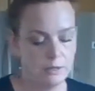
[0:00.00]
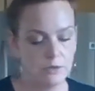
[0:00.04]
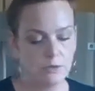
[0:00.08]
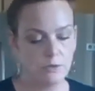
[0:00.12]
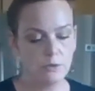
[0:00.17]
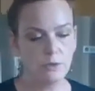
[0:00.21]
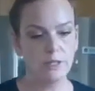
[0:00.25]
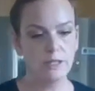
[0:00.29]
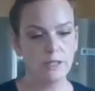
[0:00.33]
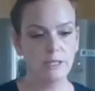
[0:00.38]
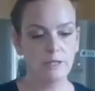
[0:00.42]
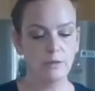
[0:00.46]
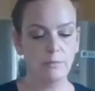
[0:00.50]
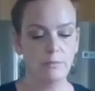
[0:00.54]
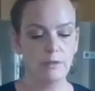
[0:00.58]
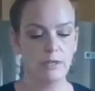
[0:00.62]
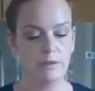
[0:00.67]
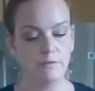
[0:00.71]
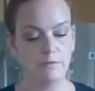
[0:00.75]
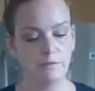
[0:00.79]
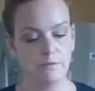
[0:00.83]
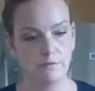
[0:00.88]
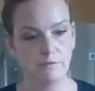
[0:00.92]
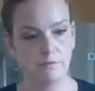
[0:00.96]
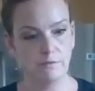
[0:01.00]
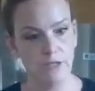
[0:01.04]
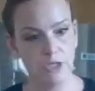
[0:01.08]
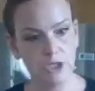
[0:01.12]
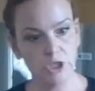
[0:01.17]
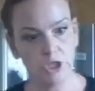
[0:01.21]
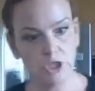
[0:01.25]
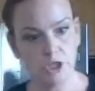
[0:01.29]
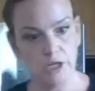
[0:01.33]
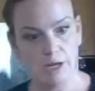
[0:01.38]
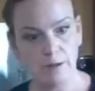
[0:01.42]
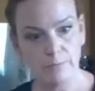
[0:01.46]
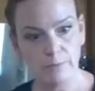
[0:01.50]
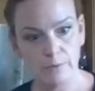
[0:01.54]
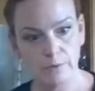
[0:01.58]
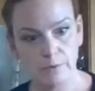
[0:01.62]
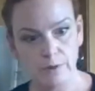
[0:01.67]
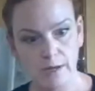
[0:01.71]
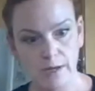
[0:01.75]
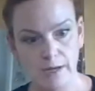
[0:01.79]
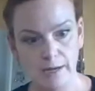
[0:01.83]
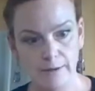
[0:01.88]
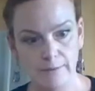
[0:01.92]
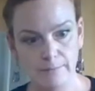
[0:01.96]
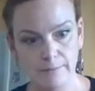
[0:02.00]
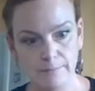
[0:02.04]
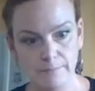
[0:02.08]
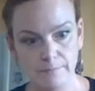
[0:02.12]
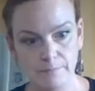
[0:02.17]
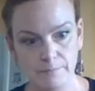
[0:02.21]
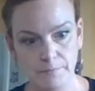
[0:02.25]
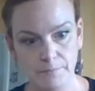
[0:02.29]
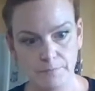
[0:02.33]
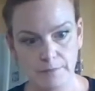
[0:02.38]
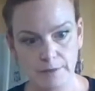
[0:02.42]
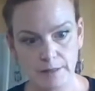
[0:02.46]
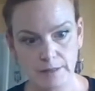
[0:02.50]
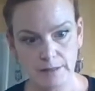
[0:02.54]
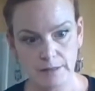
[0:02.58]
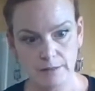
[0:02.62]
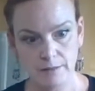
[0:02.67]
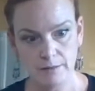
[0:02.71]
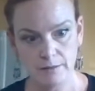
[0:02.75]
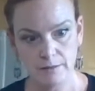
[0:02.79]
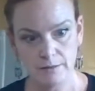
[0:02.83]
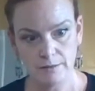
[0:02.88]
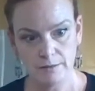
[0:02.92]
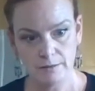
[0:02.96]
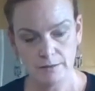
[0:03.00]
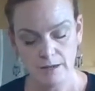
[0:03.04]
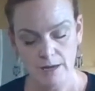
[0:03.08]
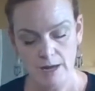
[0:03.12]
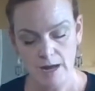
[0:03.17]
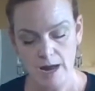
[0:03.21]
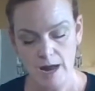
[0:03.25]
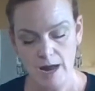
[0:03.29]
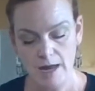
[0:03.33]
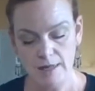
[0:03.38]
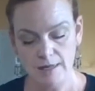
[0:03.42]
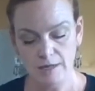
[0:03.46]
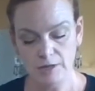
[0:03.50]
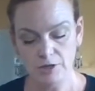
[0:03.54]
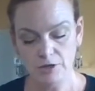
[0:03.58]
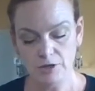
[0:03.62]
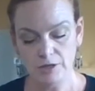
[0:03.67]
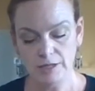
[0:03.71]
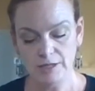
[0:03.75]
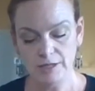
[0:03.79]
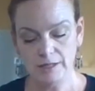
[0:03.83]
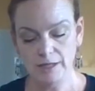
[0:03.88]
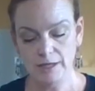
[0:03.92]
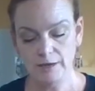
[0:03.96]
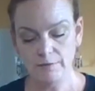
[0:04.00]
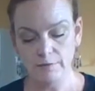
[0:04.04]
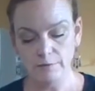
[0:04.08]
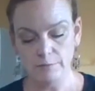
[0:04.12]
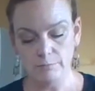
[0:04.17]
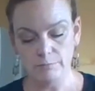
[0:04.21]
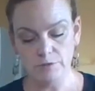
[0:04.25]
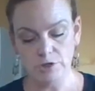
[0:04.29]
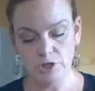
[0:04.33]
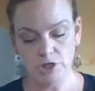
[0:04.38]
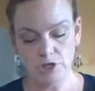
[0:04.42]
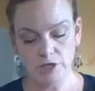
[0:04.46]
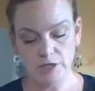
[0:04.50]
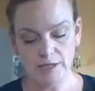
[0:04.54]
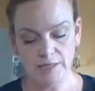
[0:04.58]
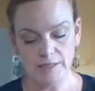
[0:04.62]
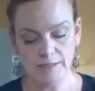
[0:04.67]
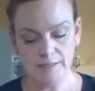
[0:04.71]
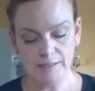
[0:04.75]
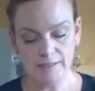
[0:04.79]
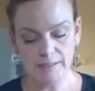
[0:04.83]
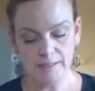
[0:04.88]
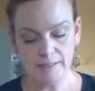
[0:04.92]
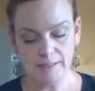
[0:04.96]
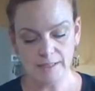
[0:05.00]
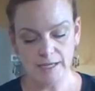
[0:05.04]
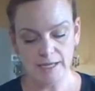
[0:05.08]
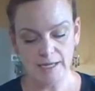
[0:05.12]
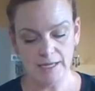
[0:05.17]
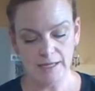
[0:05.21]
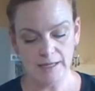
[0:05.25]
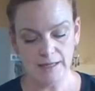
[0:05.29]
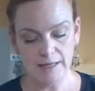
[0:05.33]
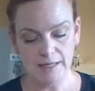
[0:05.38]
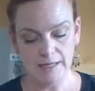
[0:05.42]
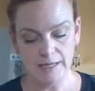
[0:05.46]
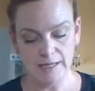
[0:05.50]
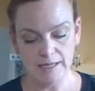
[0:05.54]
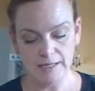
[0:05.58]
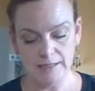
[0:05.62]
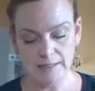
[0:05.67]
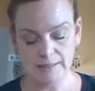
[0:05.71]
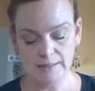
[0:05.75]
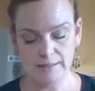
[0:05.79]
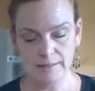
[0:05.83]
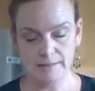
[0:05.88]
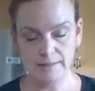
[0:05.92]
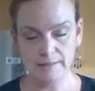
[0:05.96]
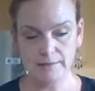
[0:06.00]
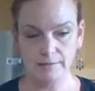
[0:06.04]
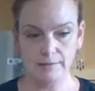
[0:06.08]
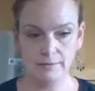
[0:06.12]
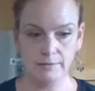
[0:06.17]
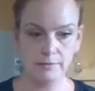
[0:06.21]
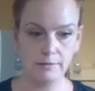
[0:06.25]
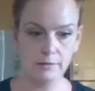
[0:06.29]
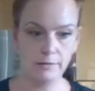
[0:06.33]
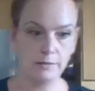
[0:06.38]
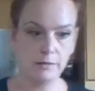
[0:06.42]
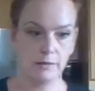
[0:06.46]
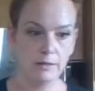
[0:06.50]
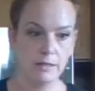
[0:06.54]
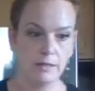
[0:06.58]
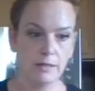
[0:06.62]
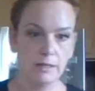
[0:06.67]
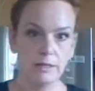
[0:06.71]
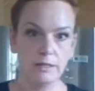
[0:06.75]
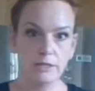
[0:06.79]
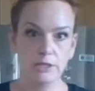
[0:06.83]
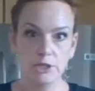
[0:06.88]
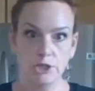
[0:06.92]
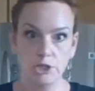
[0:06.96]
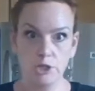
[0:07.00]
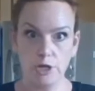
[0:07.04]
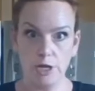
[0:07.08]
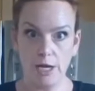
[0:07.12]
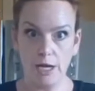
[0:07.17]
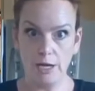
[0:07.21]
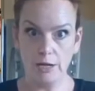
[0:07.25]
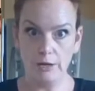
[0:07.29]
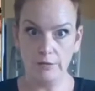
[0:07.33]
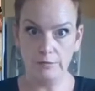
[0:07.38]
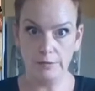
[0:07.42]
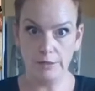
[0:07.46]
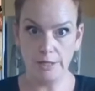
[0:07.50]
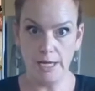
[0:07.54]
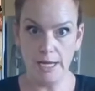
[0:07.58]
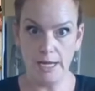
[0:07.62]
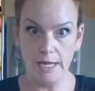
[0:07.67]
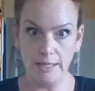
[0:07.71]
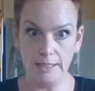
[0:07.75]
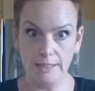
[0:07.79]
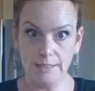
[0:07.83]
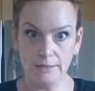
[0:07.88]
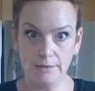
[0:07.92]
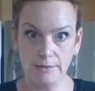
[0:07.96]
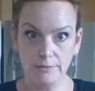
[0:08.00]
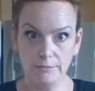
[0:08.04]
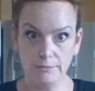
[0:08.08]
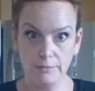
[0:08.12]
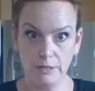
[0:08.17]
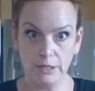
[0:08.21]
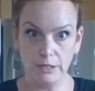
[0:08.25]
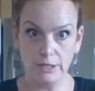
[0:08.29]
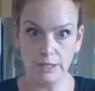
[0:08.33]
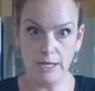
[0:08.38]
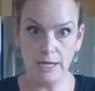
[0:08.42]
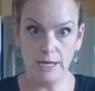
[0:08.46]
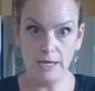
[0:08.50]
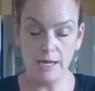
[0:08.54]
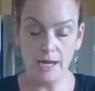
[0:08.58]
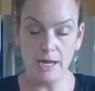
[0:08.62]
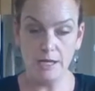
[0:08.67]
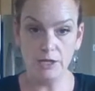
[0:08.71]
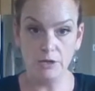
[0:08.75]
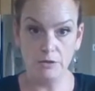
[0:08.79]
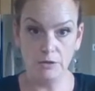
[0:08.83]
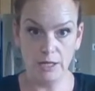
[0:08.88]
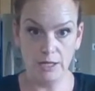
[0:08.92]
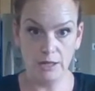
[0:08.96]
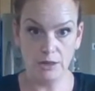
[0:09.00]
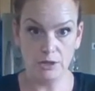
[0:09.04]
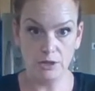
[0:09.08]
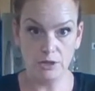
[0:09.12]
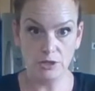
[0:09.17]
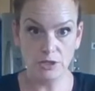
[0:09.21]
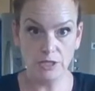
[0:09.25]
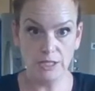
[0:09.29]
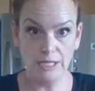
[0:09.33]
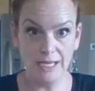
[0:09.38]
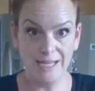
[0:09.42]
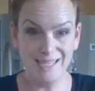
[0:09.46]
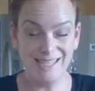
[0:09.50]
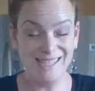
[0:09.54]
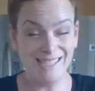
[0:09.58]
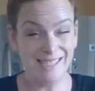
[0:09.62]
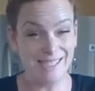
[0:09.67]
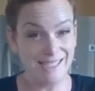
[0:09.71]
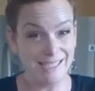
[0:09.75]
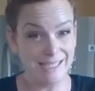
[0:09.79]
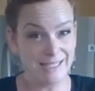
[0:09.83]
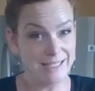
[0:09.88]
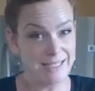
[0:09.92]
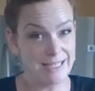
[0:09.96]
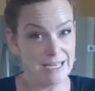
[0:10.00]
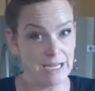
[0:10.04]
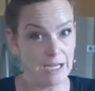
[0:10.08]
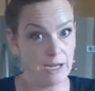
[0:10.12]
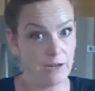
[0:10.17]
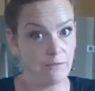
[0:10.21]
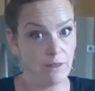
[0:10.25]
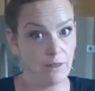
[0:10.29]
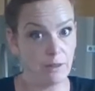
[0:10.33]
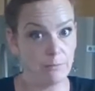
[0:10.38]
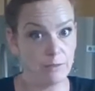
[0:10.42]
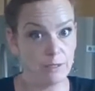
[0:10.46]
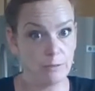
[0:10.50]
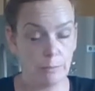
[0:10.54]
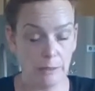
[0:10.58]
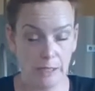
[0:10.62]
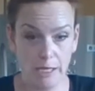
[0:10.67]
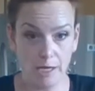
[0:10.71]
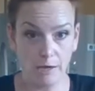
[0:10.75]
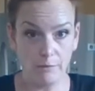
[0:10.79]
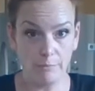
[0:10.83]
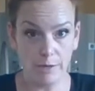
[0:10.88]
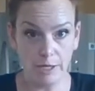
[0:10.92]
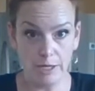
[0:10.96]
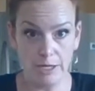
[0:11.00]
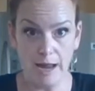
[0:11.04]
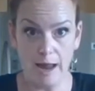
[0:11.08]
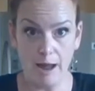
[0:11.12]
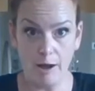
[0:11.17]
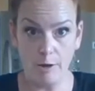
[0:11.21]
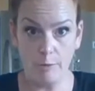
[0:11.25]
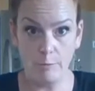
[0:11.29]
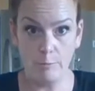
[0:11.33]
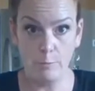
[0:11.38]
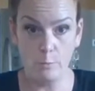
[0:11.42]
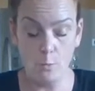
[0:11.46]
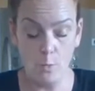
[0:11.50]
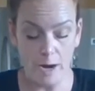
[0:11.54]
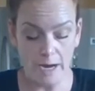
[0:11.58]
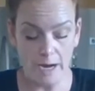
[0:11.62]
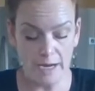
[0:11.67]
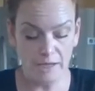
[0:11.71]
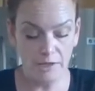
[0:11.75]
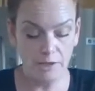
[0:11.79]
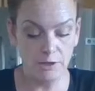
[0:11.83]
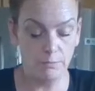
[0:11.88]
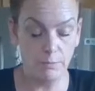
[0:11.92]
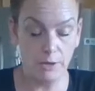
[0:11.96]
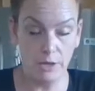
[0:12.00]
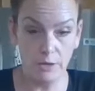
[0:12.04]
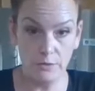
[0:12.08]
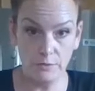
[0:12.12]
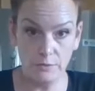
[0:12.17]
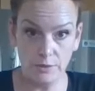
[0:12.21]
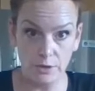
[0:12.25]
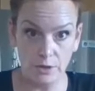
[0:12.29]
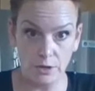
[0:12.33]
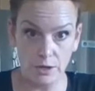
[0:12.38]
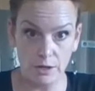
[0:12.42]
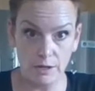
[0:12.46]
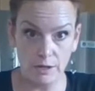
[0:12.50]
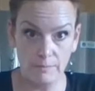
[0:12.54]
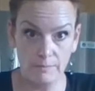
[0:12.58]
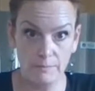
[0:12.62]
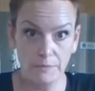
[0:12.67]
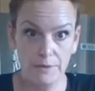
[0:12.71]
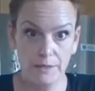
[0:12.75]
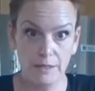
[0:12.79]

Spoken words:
to a little bit of a V shape, okay? And then you're going to leave them just like this to dry overnight. Alright, and you need 13 to 16 of them depending upon how wide your bows are.